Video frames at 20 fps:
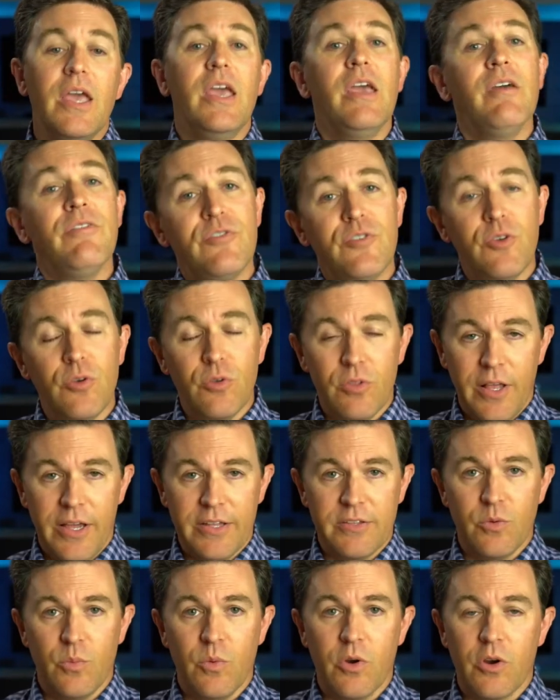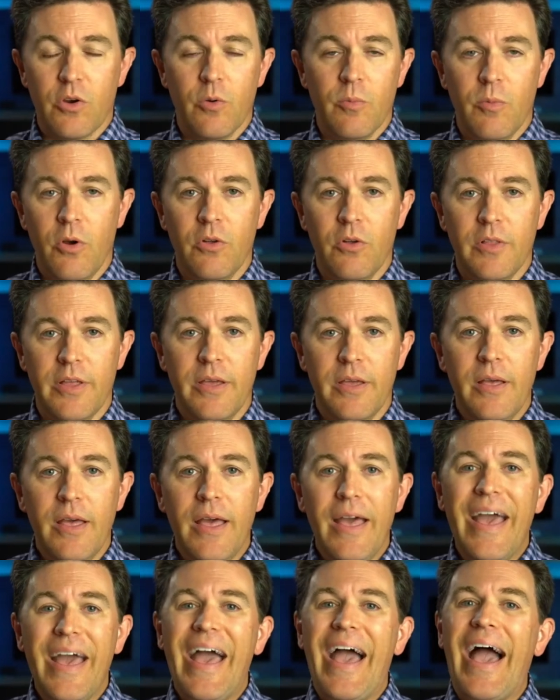if you'd like to work remotely,
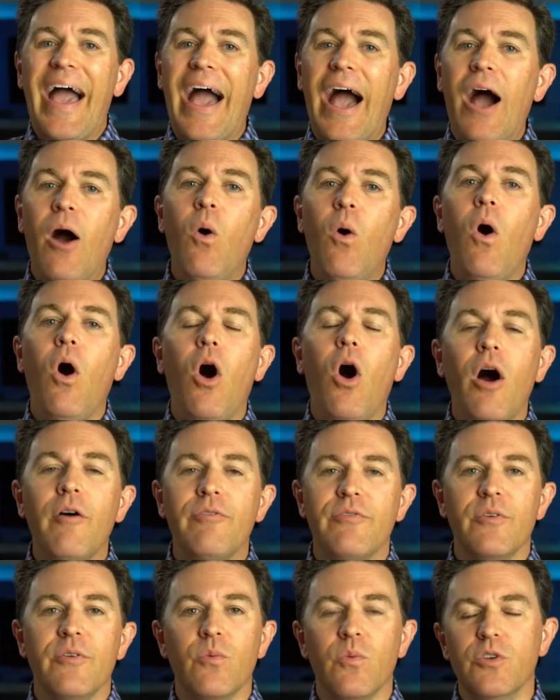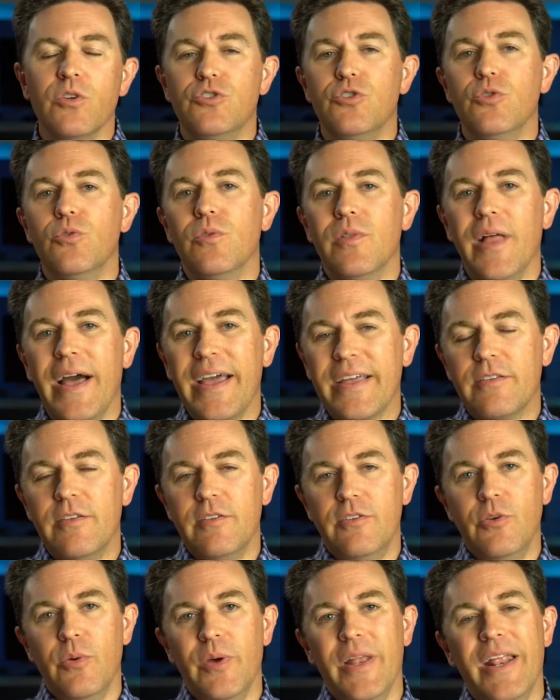how often would you like
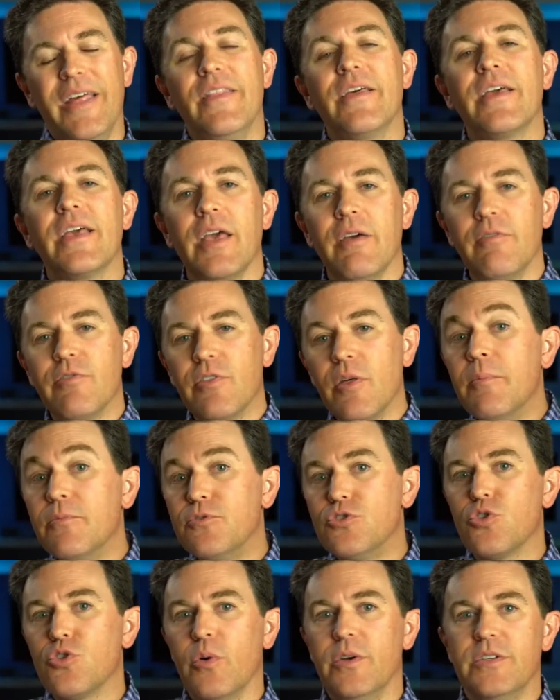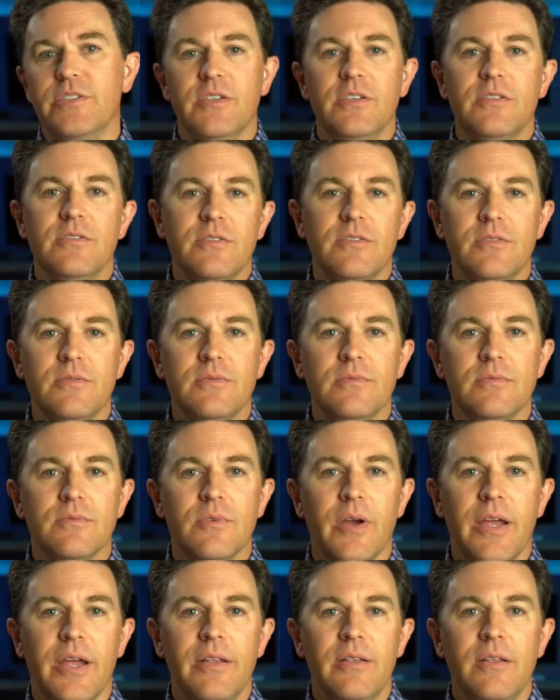to do it? And then give them choices,
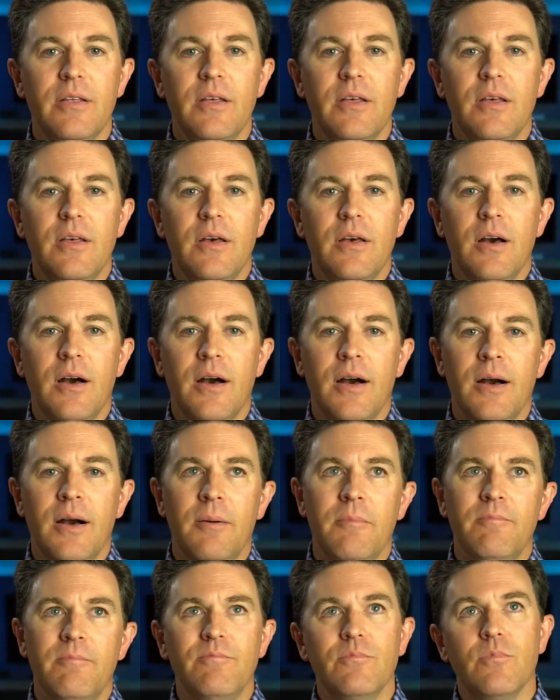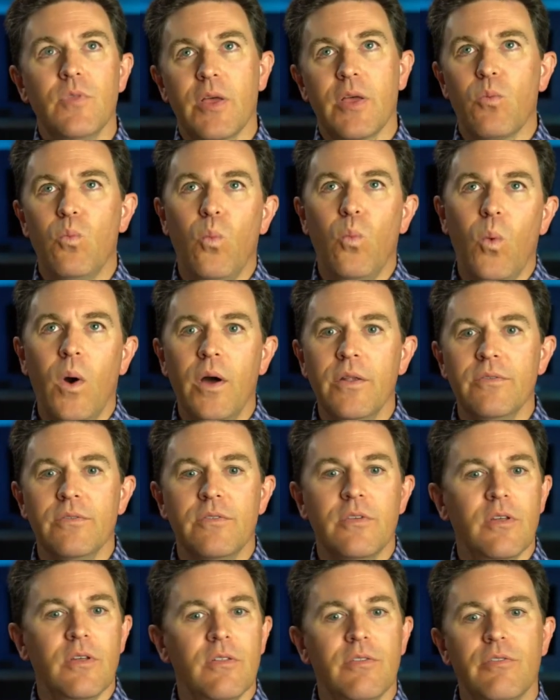right? Like
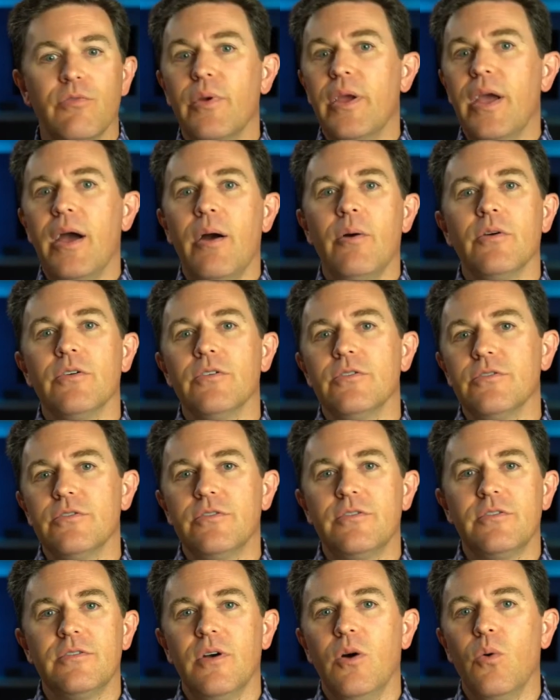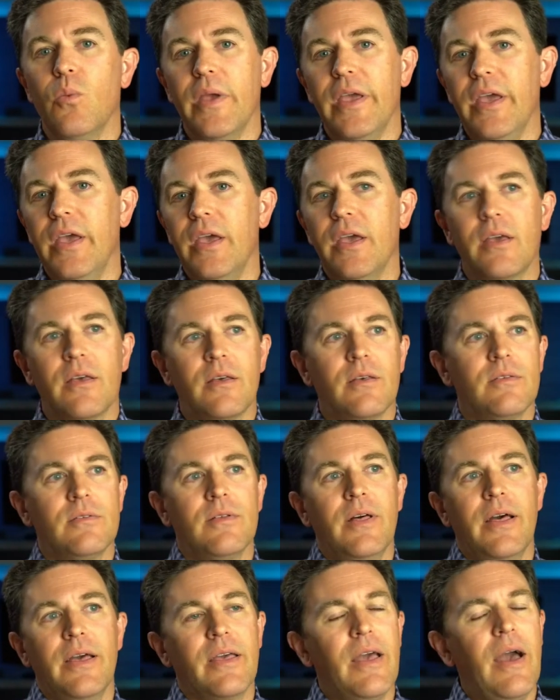1 to 3 hours a week,
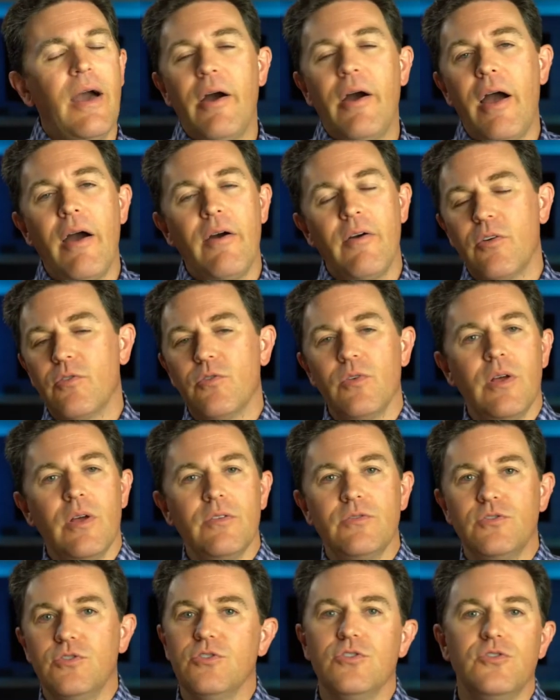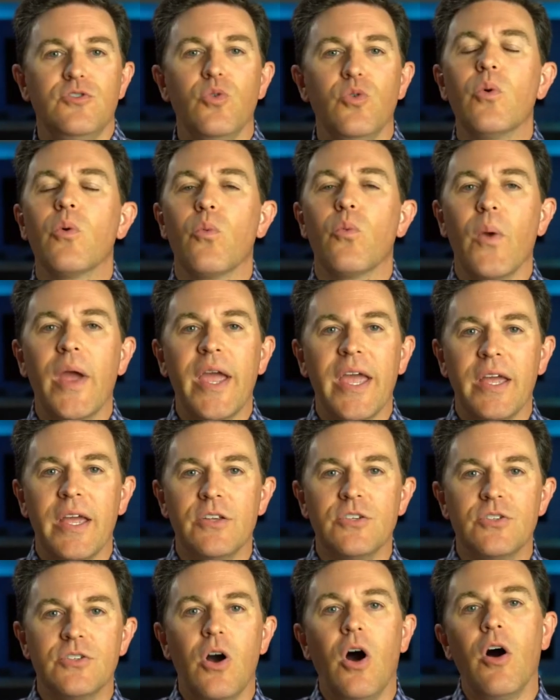like just do a
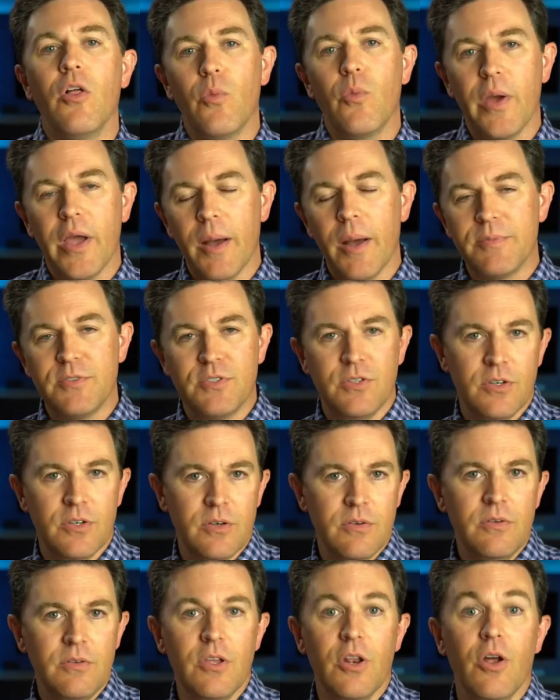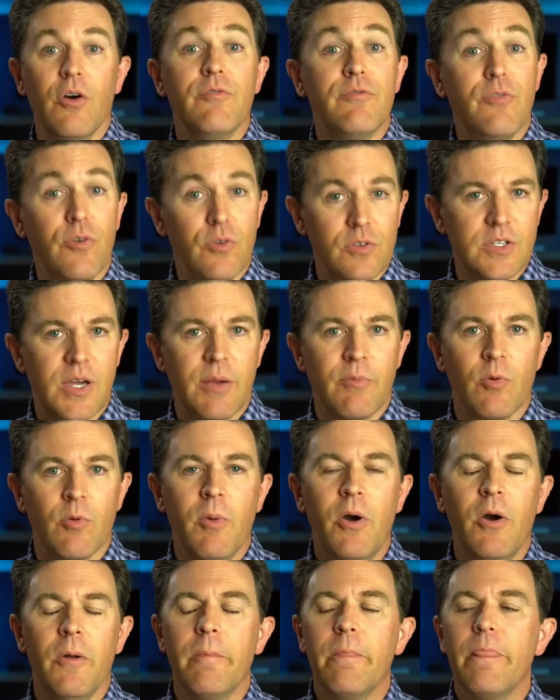range all the way up to, full-time
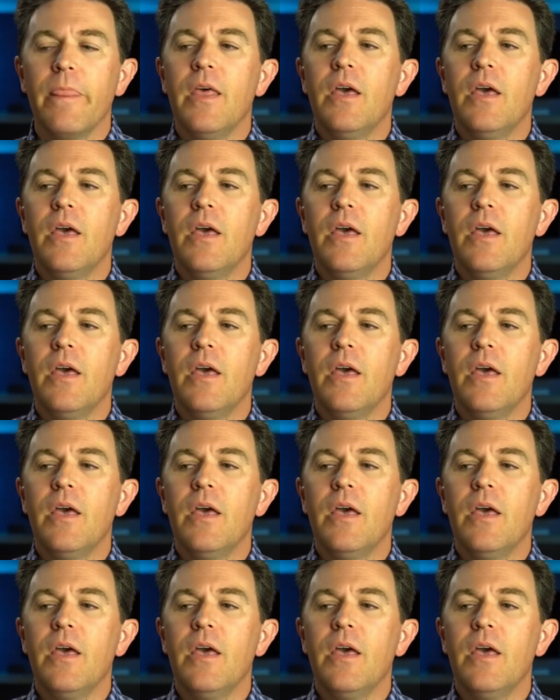remote.